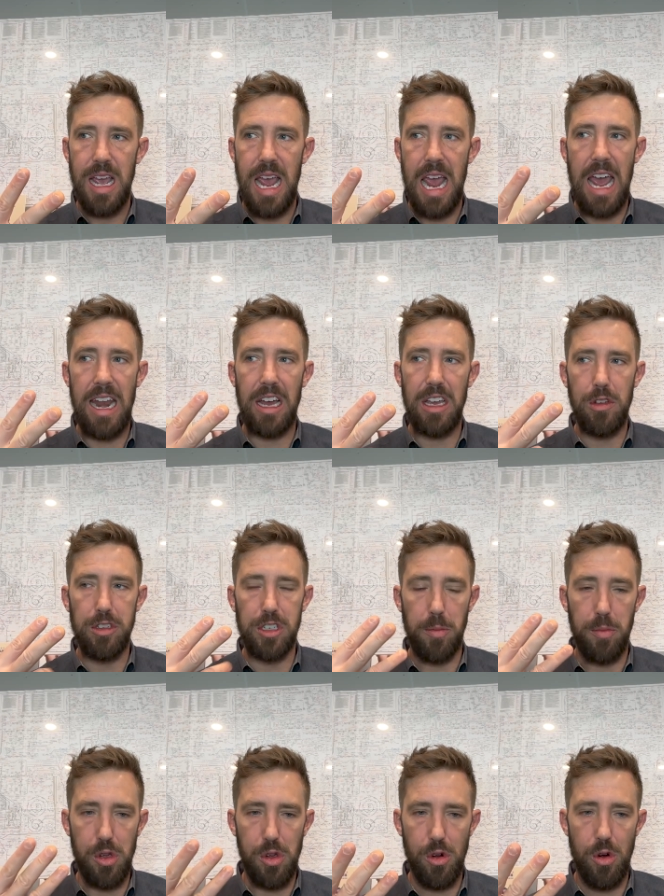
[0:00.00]
and I'll use a
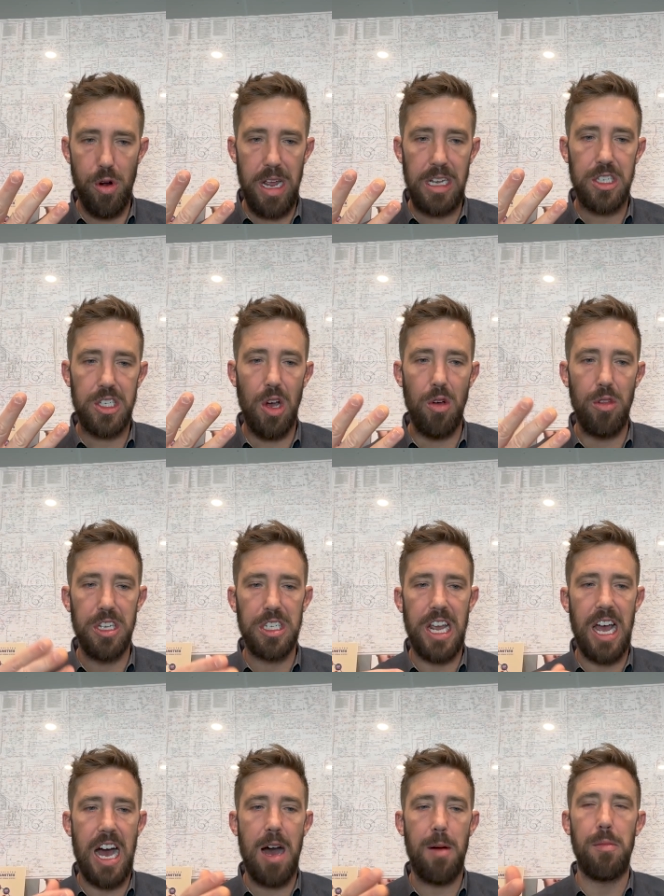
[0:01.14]
butyrate. So this
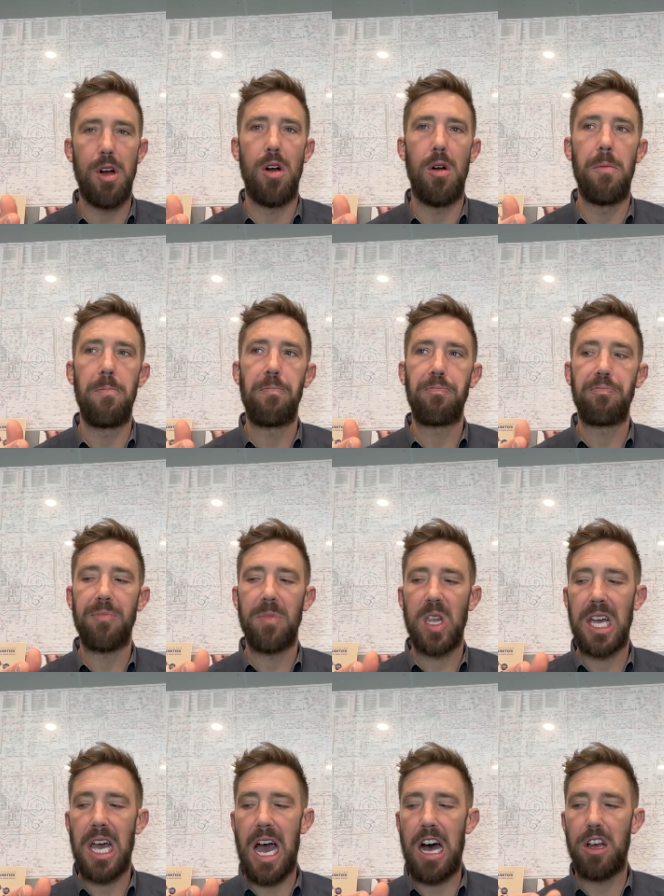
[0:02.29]
combo,
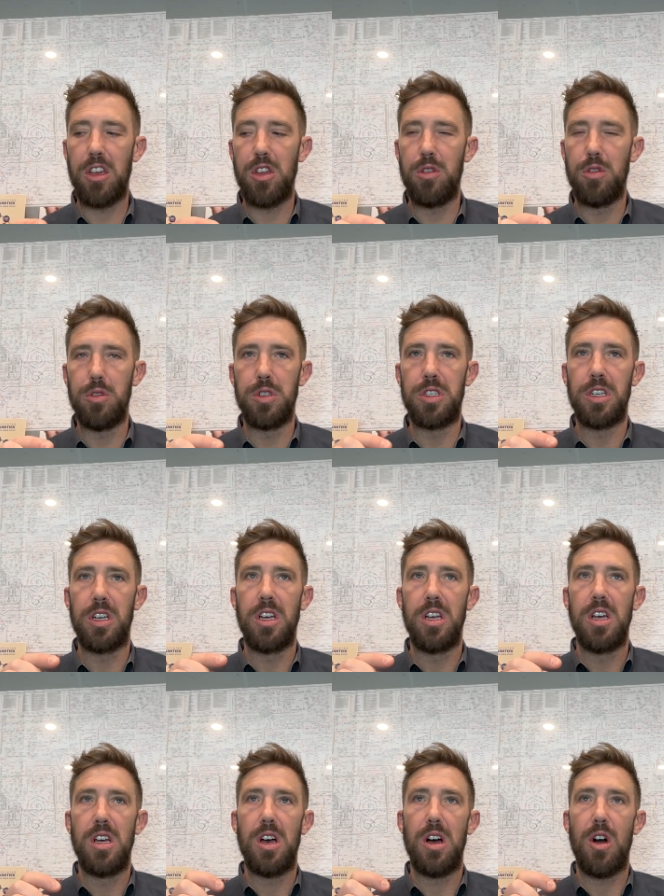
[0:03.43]
I'll use
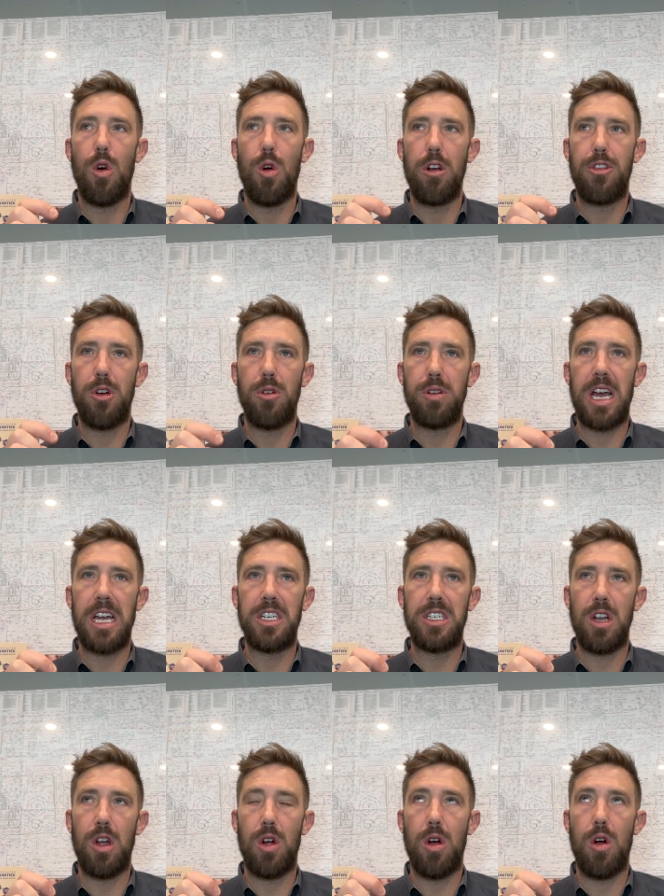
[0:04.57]
Ortho
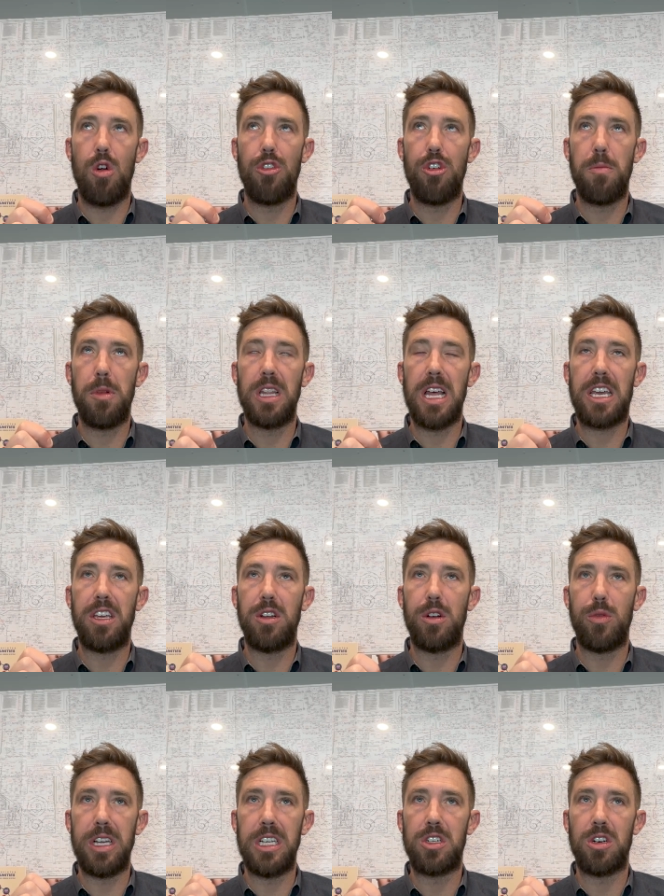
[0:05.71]

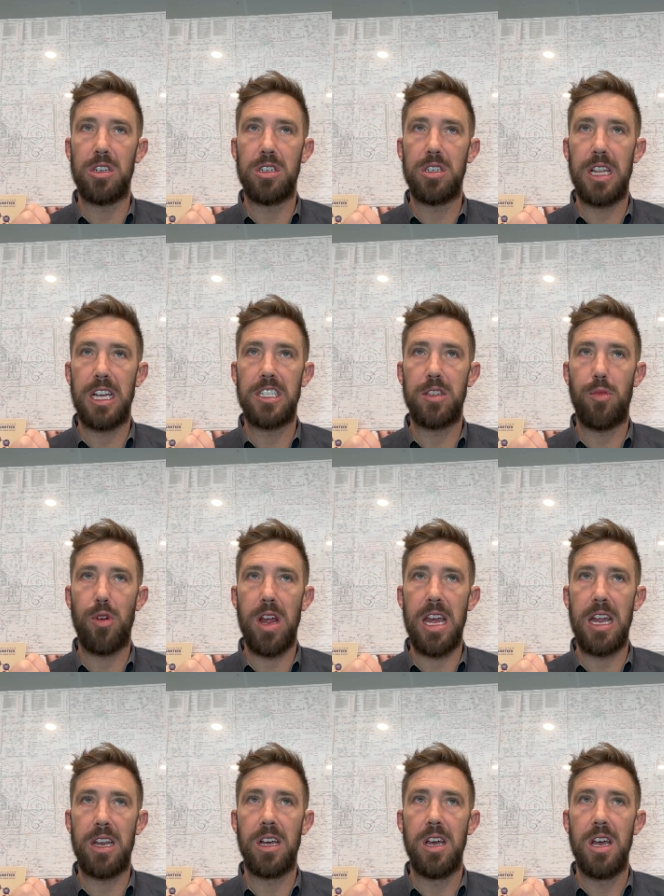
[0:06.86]
Orthomolecular Research, that's the
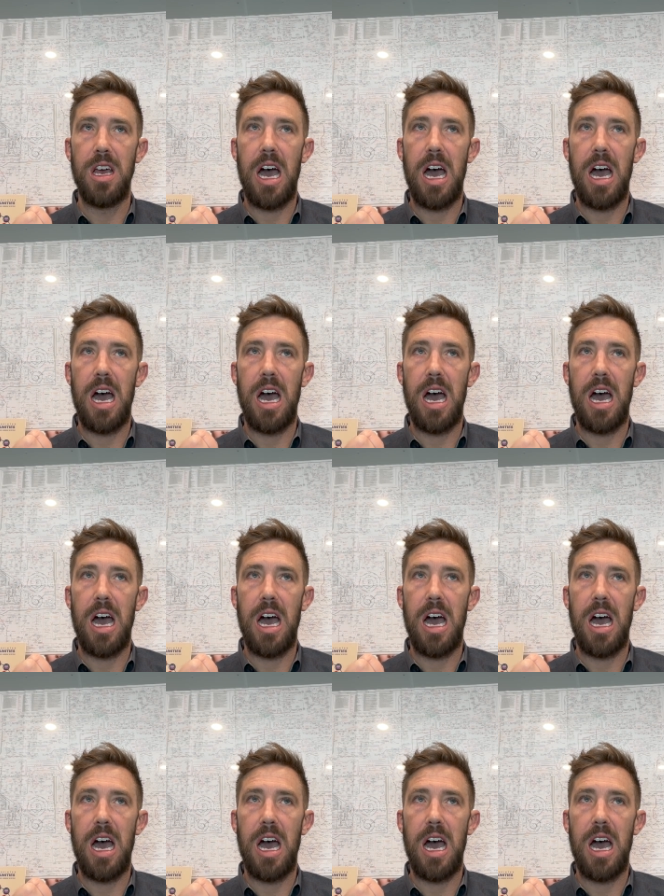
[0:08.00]
brand.